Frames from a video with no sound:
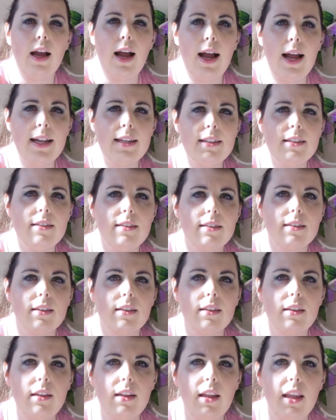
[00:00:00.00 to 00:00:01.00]
And
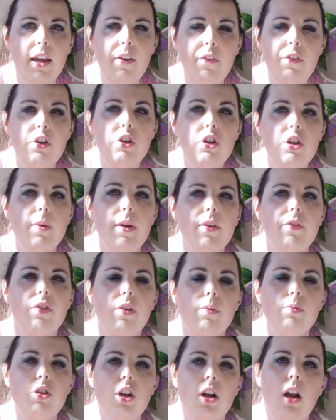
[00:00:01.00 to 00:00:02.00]
if you do it
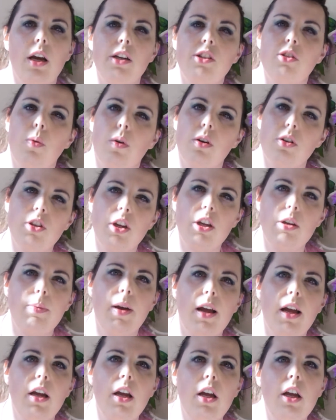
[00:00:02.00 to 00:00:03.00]
from July to
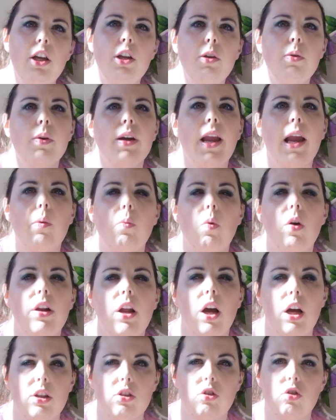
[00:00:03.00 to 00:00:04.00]
October, you will get
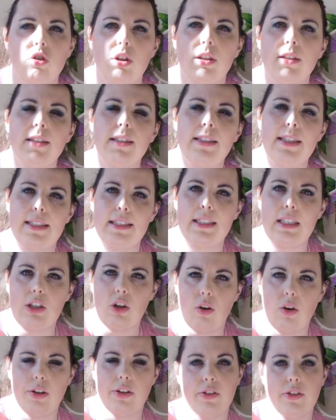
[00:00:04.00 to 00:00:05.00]
100 Disney
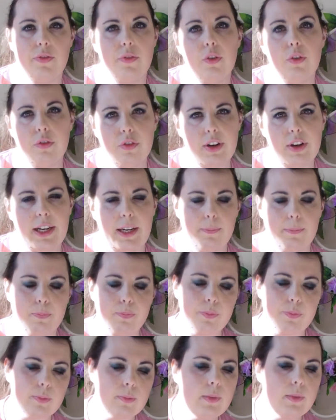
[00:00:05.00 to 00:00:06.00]
dollars for free.
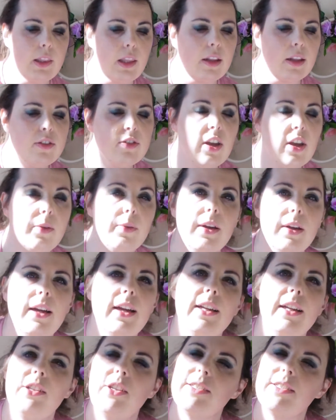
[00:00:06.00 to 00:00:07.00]
So
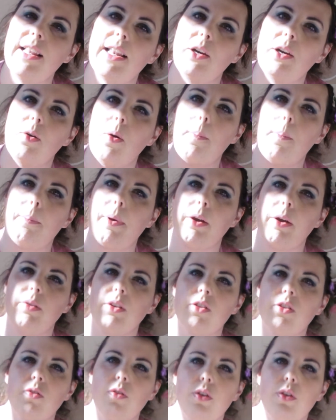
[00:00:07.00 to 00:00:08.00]
just a little
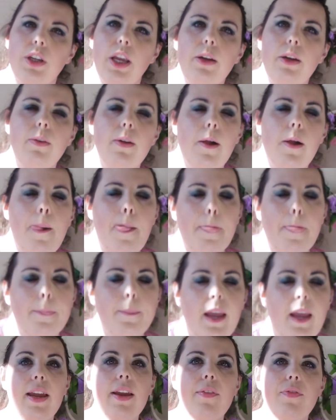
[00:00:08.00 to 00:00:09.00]
bonus for you.
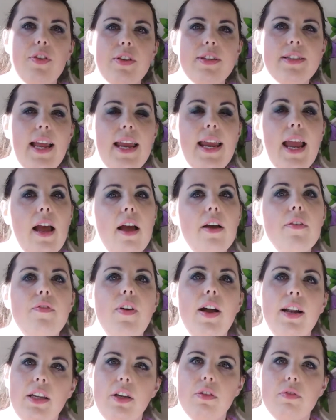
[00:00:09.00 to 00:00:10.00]
Now if you stay at a
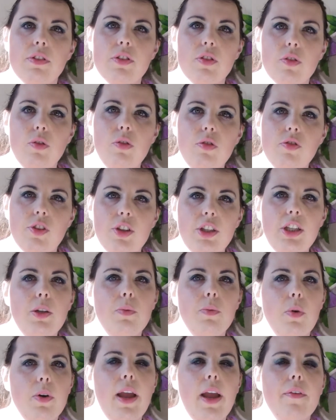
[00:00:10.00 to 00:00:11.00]
value resort,
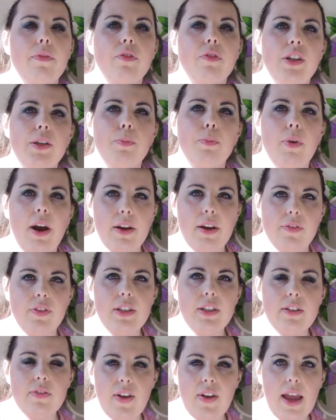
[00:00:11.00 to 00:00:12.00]
you will get free
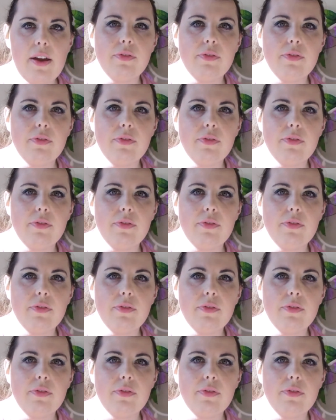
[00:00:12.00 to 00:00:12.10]
breakfast for